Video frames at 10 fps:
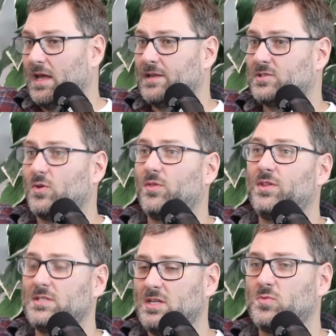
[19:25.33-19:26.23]
And so
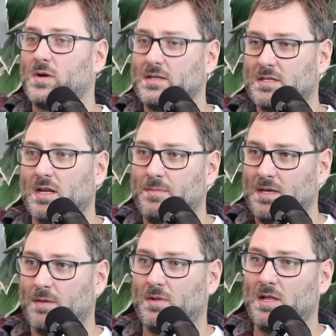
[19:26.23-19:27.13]
this is where it's going to
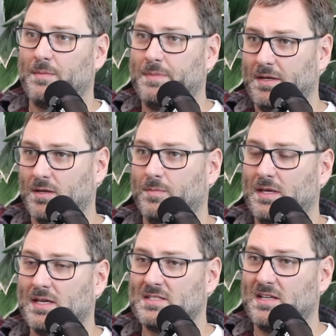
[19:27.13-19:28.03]
become a lot bigger,
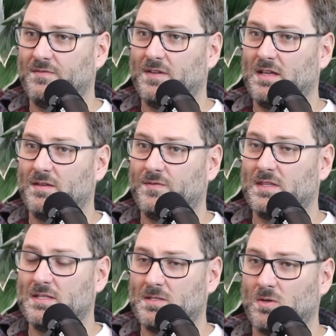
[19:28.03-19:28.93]
because if
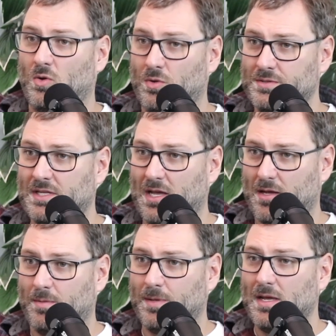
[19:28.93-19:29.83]
this holds
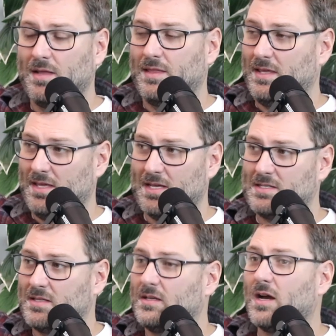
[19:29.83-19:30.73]
up, that
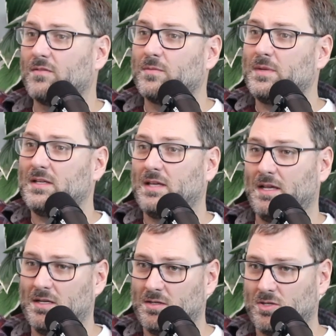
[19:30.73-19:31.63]
yes, the government
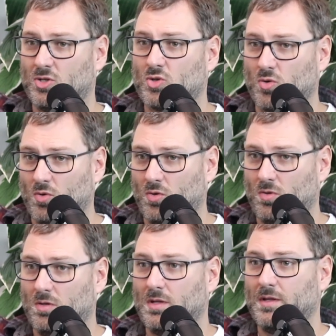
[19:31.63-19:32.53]
can
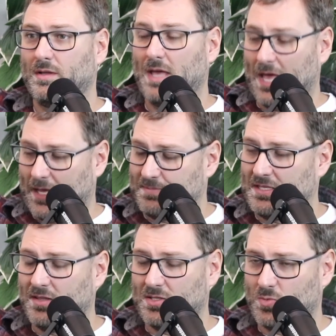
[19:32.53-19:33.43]
control apps
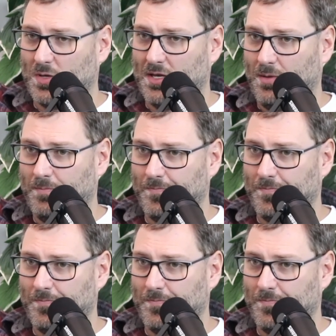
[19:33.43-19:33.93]
in this way,